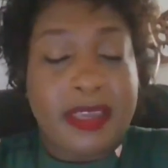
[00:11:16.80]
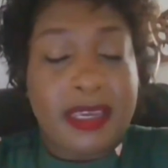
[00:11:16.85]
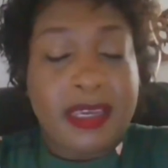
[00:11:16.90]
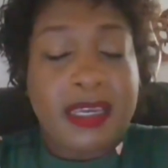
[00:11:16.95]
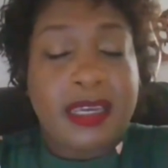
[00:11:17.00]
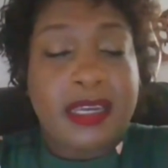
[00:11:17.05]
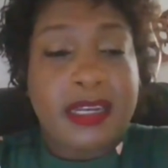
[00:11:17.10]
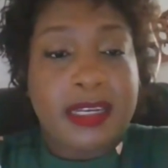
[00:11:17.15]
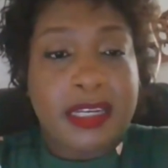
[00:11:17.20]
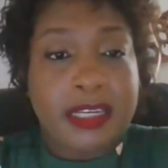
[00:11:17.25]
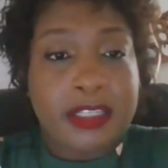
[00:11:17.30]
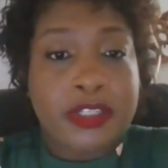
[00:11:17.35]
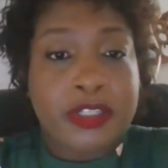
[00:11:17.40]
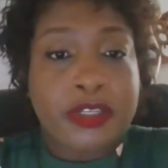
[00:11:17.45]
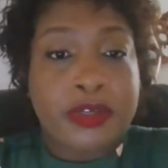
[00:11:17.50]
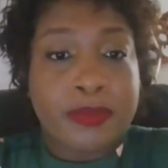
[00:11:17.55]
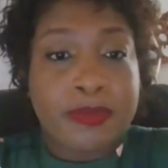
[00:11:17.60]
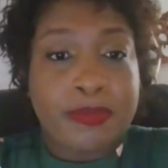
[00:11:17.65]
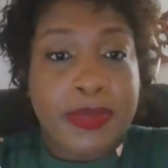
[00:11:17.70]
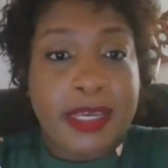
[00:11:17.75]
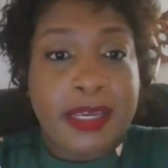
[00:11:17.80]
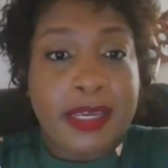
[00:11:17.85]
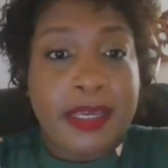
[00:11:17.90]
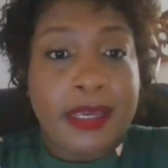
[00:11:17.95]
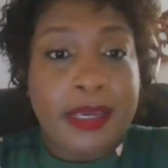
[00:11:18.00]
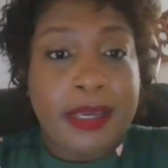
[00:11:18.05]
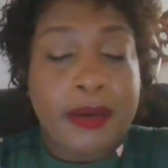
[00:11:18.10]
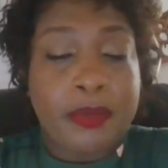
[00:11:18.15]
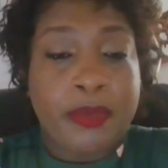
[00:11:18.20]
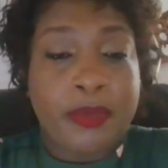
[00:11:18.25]
thinking this could
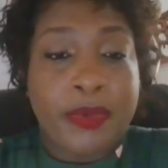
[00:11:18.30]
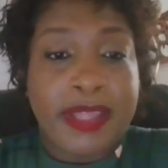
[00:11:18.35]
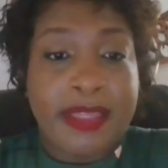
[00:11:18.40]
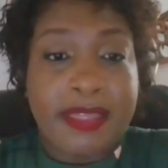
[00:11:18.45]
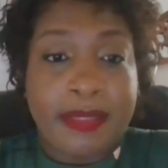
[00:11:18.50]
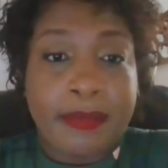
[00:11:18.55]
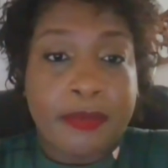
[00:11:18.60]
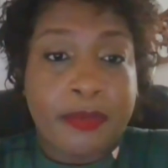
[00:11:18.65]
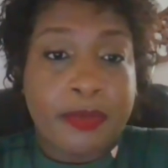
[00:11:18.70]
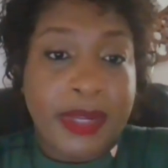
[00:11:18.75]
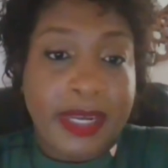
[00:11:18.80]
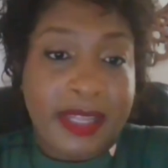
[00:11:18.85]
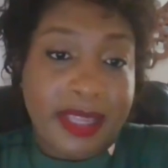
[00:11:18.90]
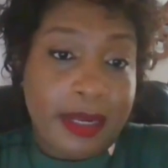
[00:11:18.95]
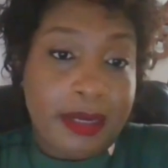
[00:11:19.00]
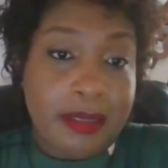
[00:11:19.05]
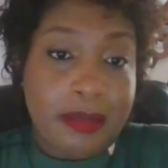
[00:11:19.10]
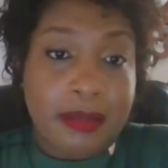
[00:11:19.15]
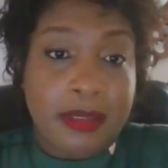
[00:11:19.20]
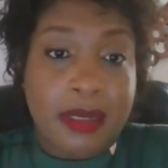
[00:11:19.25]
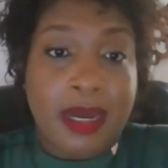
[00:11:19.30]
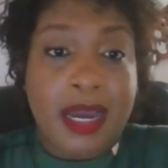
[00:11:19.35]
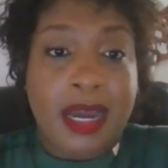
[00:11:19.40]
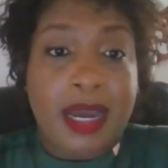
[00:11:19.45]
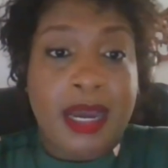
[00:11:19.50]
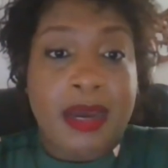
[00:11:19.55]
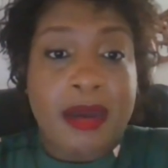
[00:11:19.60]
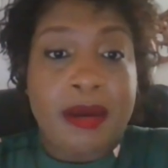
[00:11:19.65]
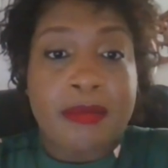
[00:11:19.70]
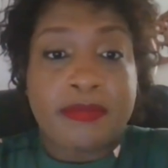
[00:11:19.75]
be
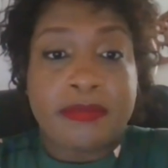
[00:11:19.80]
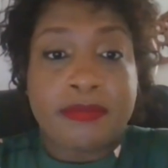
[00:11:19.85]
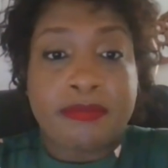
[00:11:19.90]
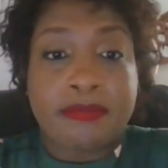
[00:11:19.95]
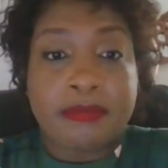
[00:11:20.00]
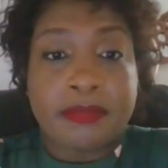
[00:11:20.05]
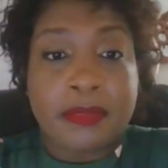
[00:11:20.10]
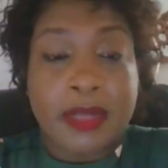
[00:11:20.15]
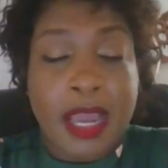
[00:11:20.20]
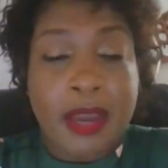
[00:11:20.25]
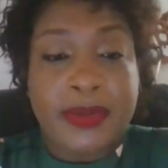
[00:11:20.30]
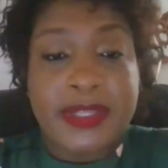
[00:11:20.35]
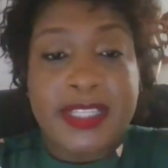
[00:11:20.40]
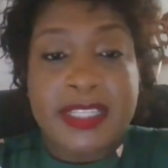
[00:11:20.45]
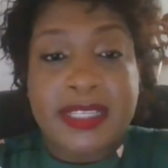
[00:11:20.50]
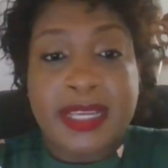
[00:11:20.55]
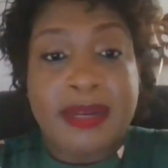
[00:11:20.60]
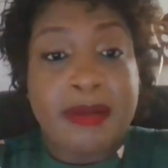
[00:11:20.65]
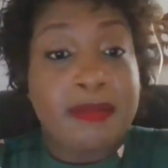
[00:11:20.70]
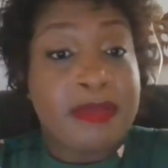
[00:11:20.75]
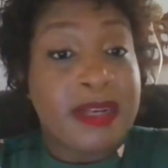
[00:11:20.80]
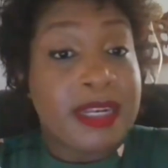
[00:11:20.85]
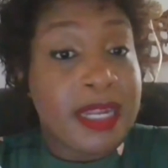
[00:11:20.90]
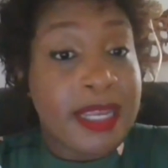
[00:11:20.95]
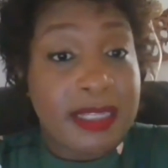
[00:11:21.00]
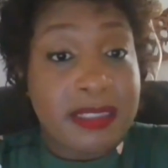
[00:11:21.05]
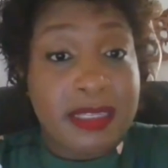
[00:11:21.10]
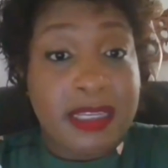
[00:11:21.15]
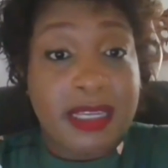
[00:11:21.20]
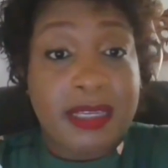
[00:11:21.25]
within I would say the
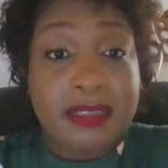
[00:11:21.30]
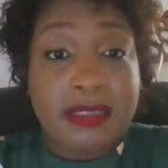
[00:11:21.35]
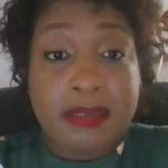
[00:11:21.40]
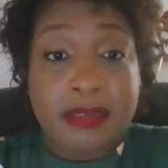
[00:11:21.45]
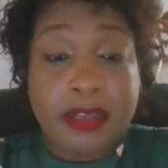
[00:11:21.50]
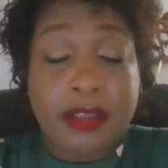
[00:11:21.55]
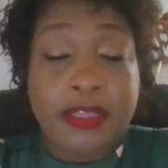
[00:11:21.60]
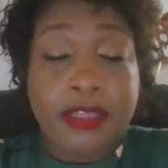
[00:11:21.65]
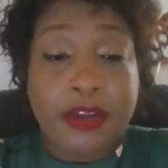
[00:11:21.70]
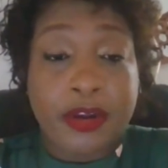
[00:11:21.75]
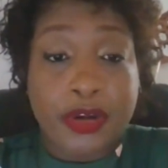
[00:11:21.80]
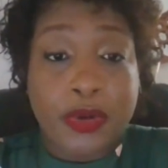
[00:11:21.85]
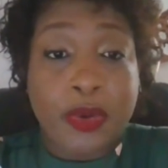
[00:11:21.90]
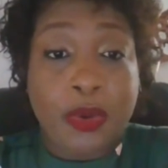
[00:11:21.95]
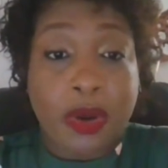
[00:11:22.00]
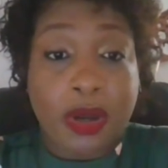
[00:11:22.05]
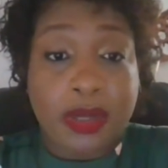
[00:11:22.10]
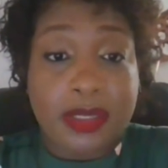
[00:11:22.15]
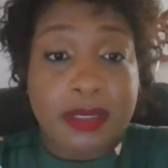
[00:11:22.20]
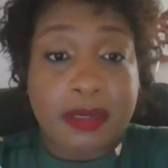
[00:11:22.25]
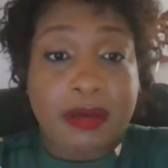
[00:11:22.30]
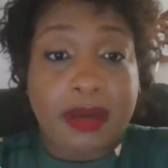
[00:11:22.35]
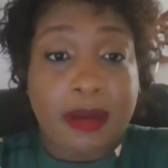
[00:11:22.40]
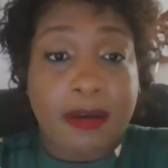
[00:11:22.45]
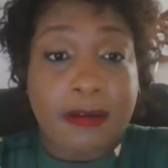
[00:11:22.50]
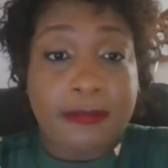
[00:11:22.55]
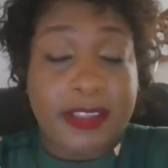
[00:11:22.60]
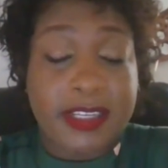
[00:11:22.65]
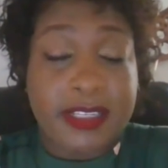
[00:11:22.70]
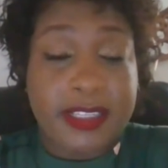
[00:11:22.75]
latest, the third quarter
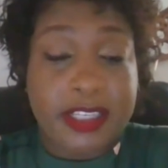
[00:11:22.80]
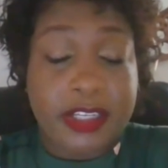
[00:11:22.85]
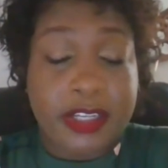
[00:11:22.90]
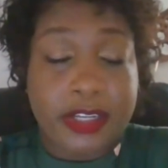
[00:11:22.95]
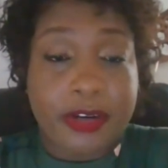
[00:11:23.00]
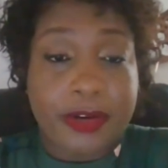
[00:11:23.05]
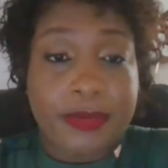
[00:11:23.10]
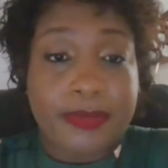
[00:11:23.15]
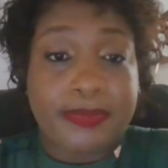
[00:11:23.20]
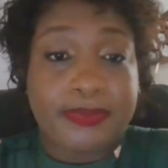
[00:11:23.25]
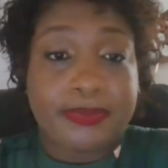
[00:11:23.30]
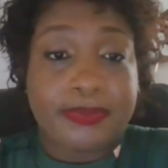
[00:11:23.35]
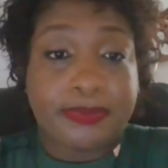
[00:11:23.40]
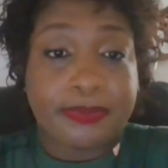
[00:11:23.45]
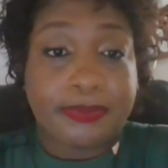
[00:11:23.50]
of this year.